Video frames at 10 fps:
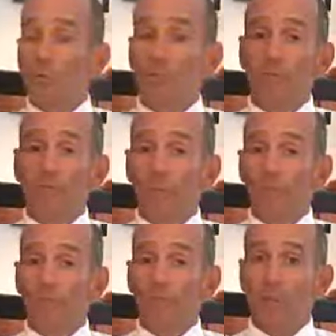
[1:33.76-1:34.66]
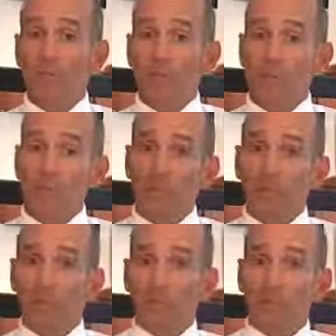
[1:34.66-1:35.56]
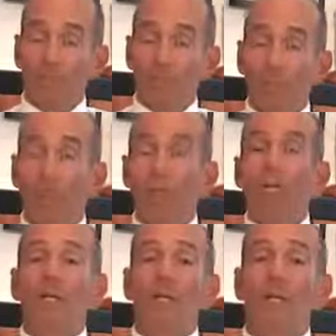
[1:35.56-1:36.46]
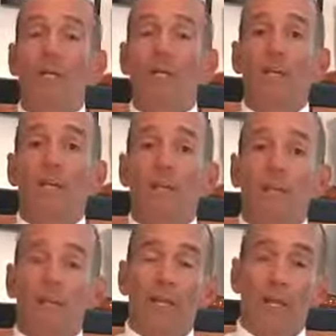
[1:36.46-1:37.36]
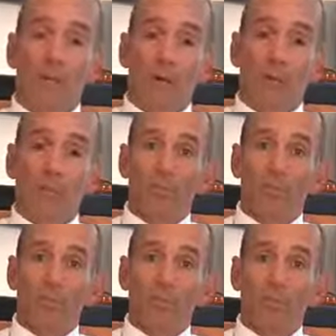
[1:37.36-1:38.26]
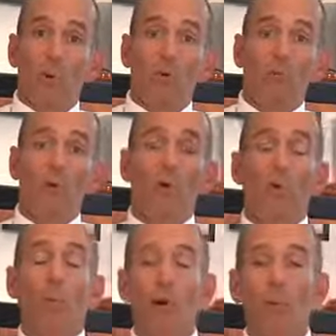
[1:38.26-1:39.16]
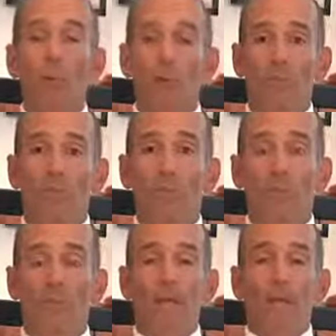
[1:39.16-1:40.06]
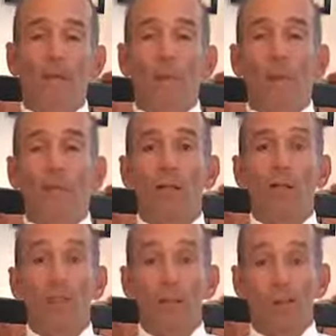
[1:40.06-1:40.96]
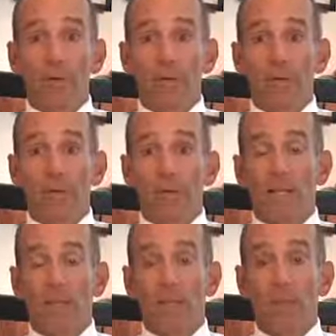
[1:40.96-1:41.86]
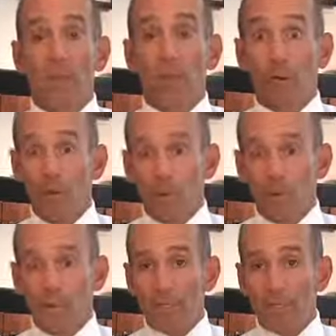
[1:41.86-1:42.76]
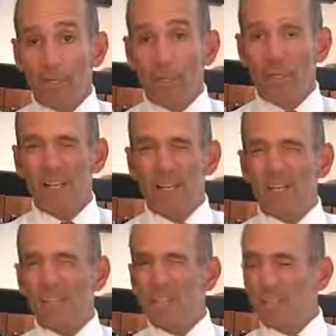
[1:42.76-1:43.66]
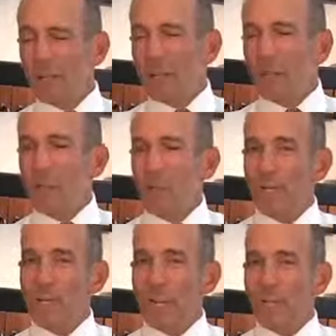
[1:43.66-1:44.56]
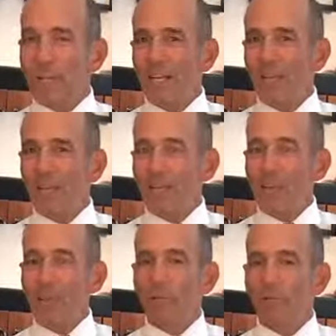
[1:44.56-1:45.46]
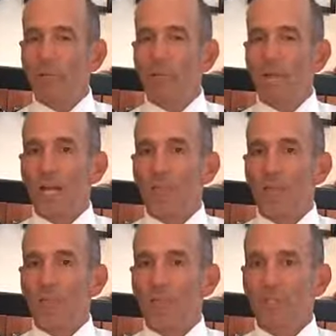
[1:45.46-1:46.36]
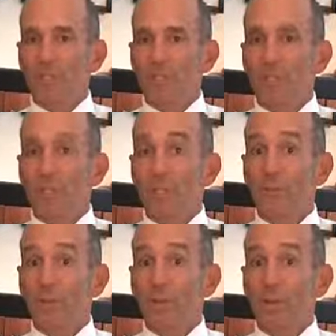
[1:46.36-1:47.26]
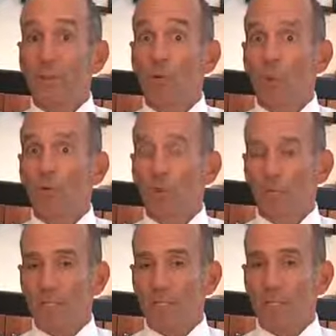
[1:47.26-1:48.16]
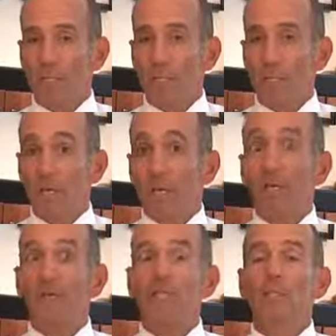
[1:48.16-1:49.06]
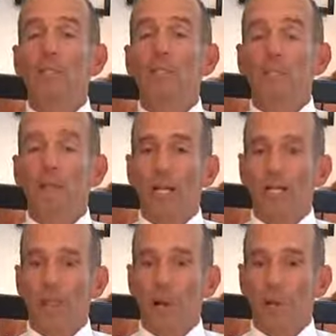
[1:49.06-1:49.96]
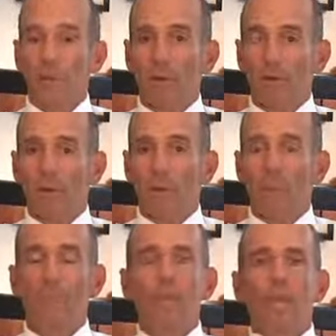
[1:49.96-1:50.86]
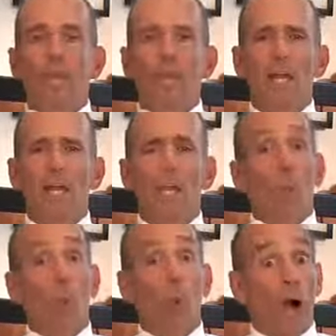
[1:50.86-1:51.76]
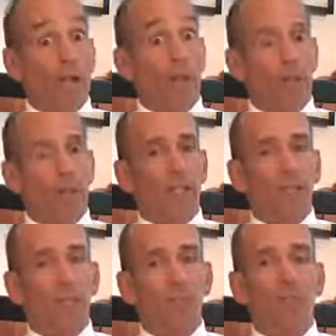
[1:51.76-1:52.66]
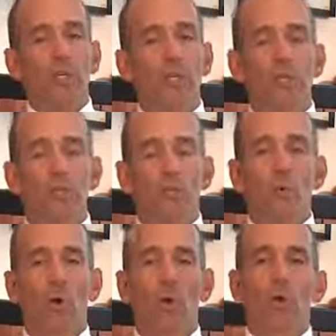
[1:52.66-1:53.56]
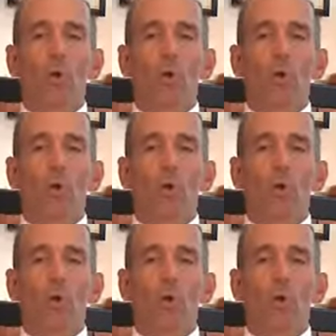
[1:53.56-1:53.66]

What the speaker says: is not fermented, so that definitely falls into the category of soy that you want to avoid. And why do you want to avoid it? Well, in contemporary society, one of the primary reasons is that somewhere between 90 and probably closer to 95% of the soy grown domestically is genetically modified soy. And why do they do this to soy?